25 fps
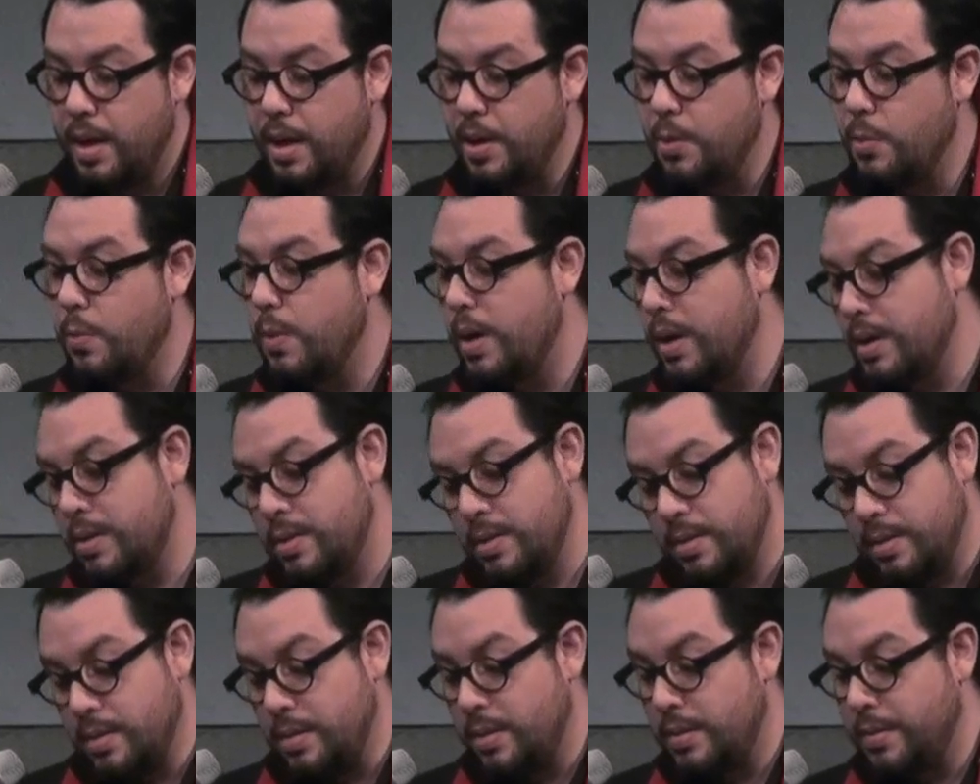in
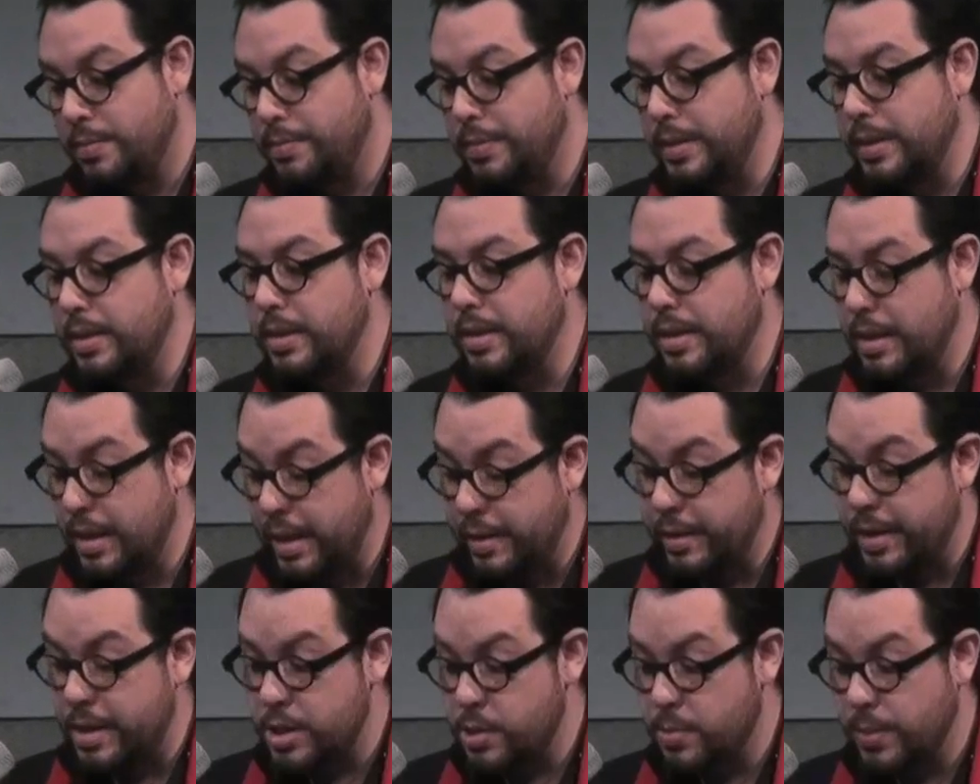what another friend,
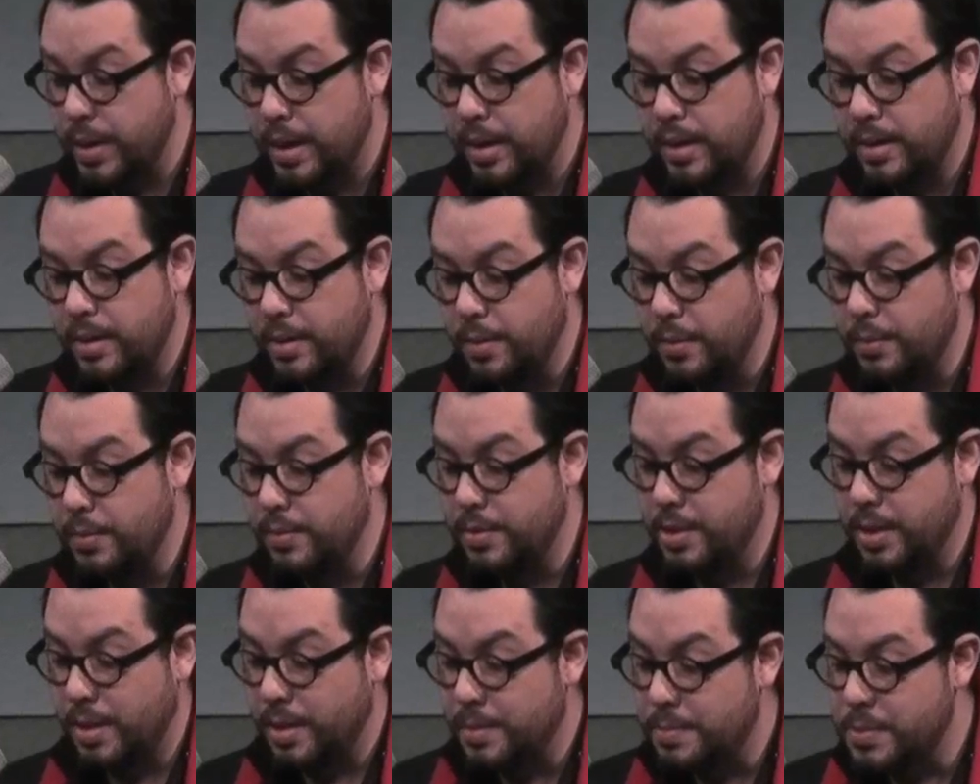Eric
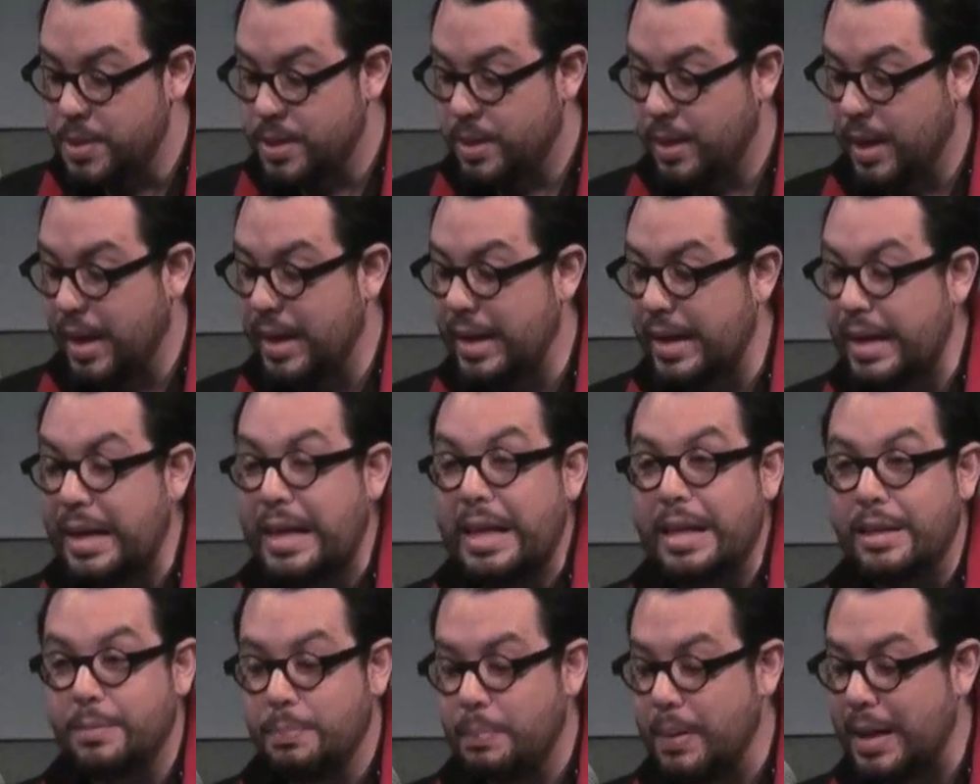Swyngedouw, dubbed an
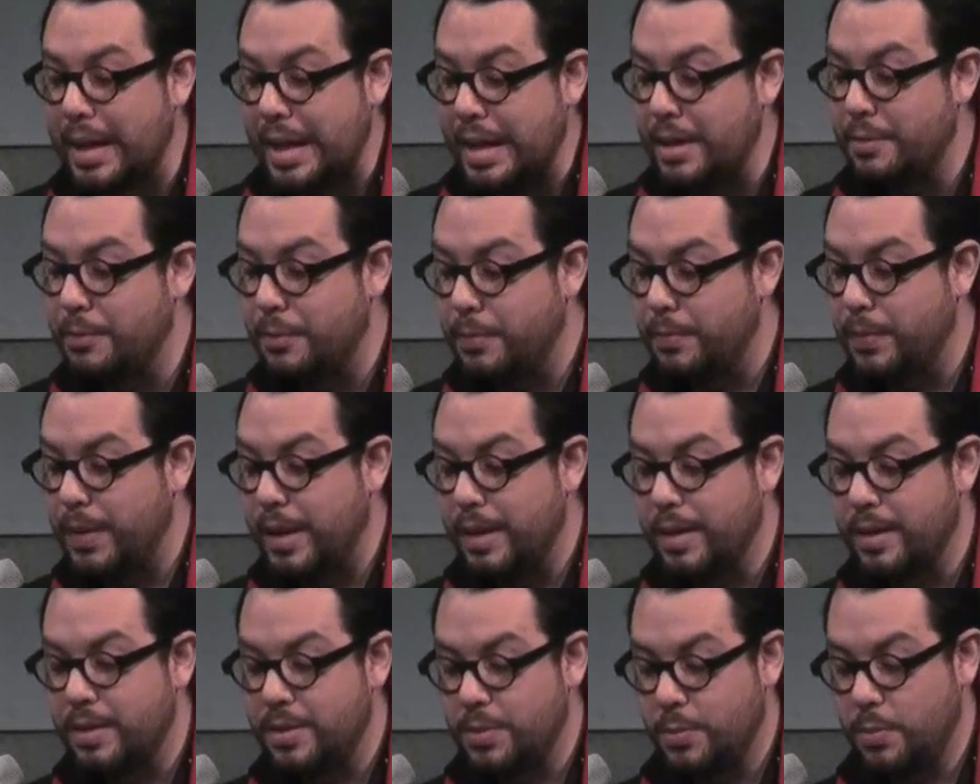elite playing
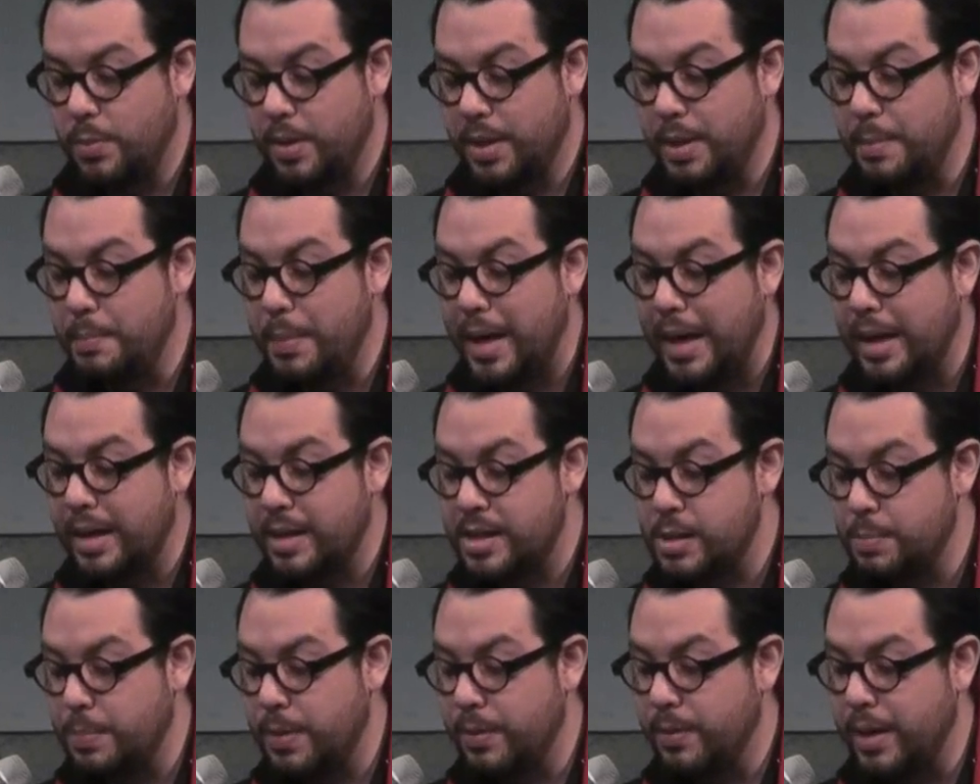field where the main
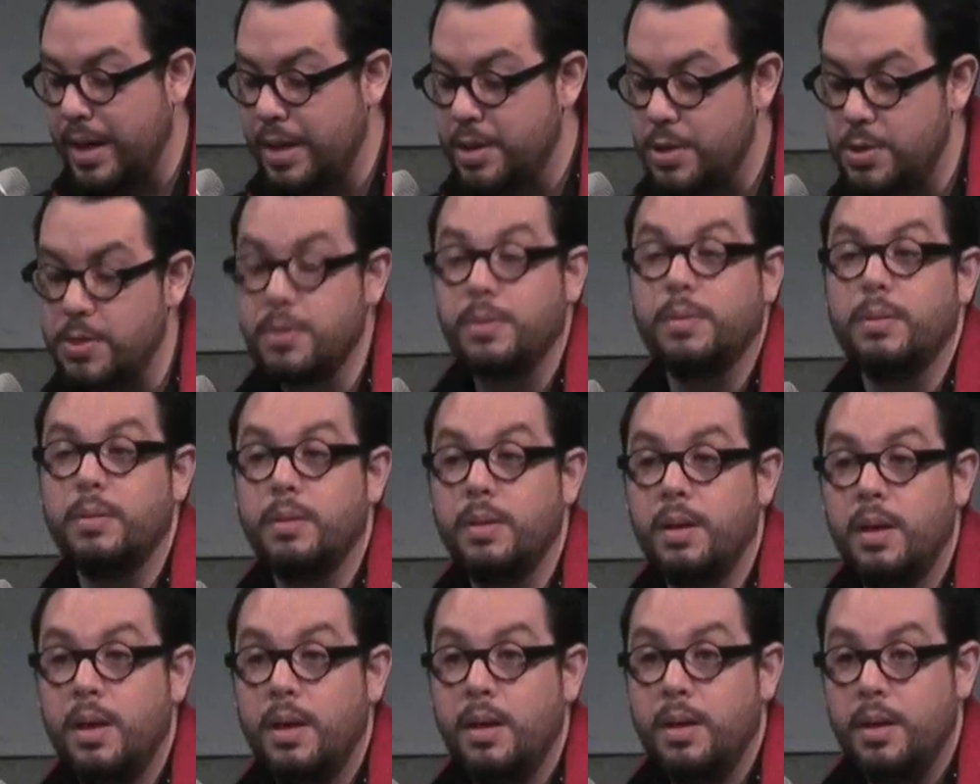aspiration
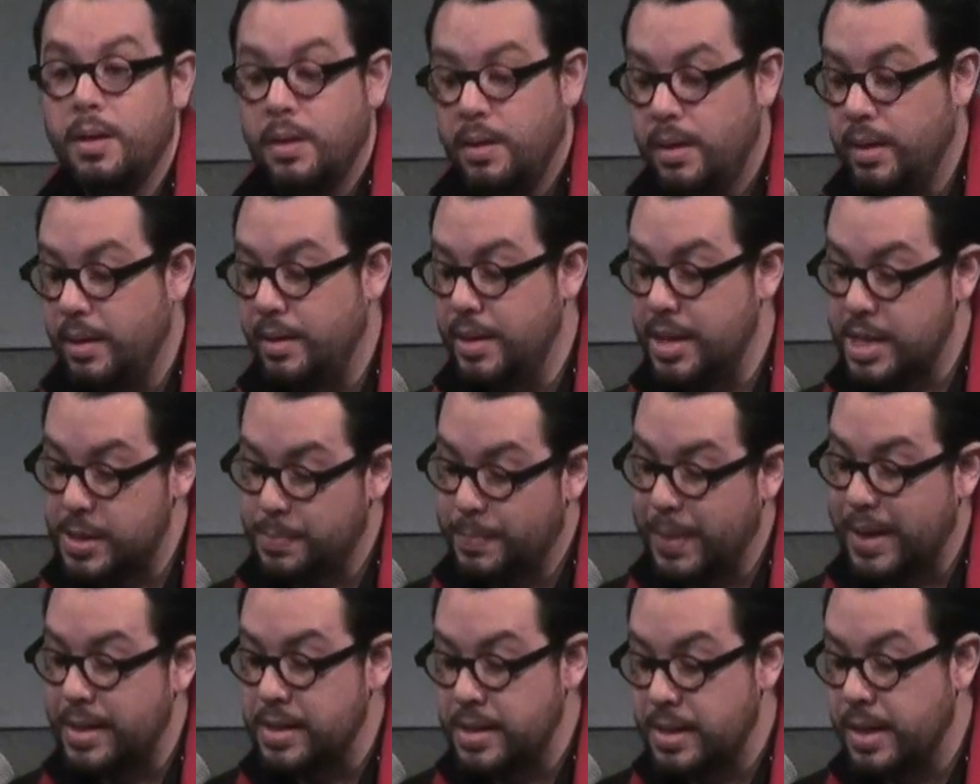in these
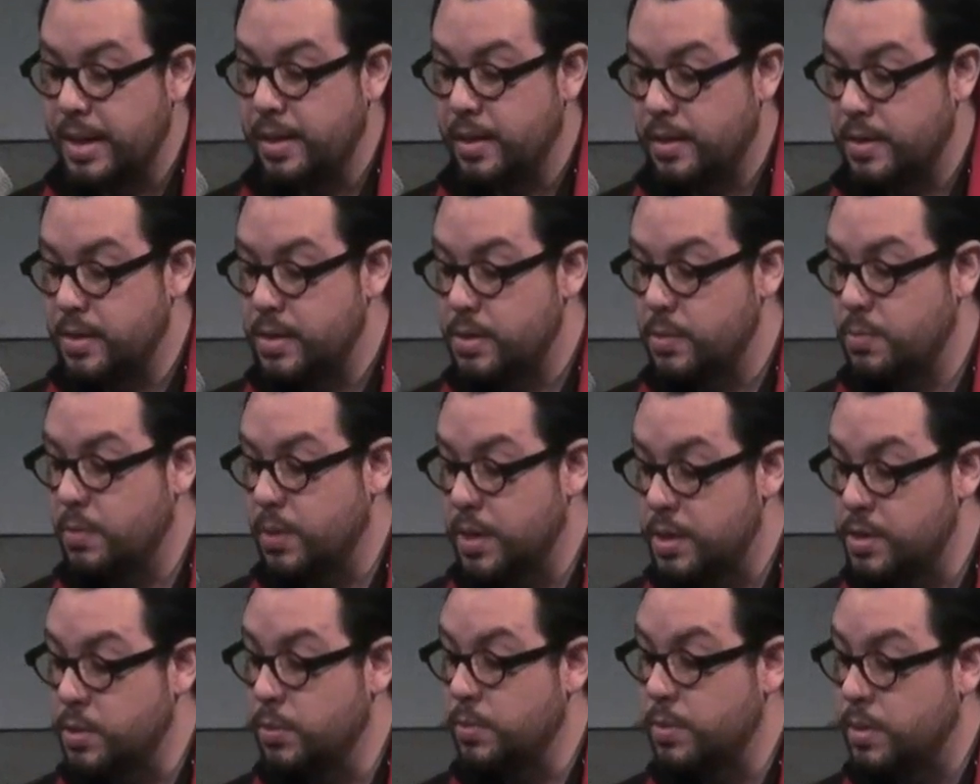past years
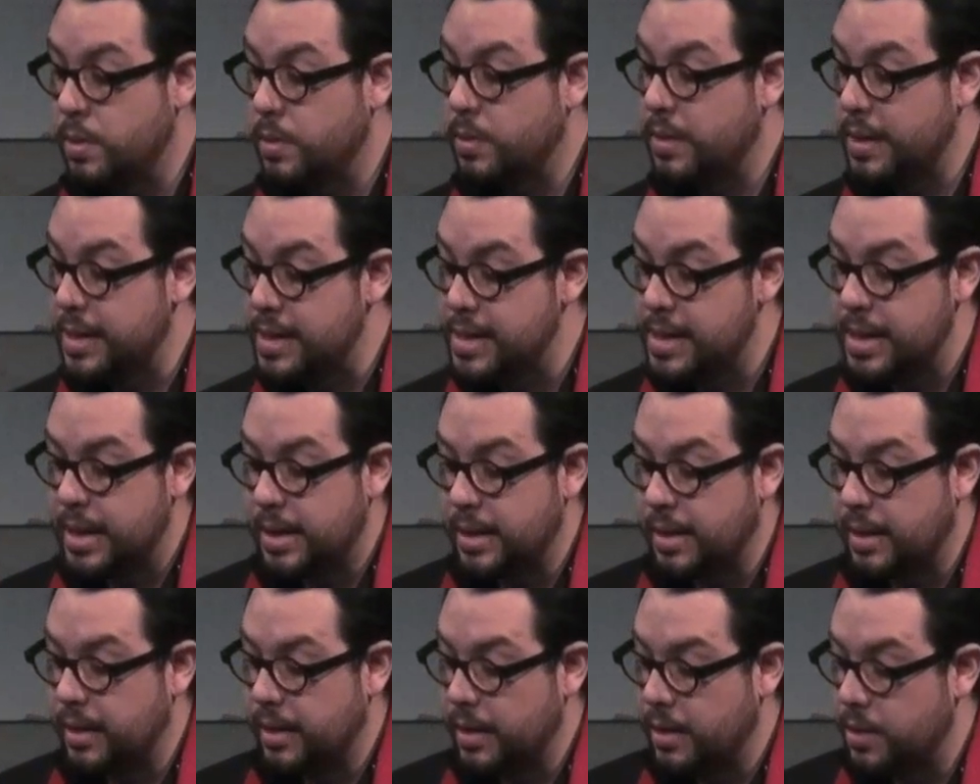was to turn the
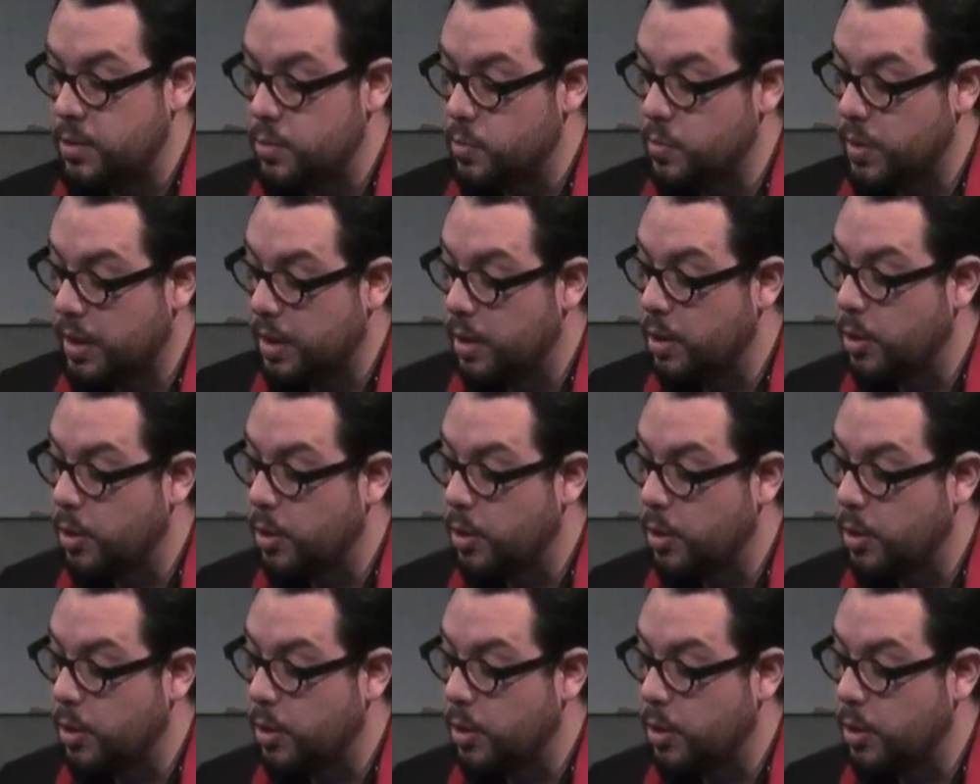city into a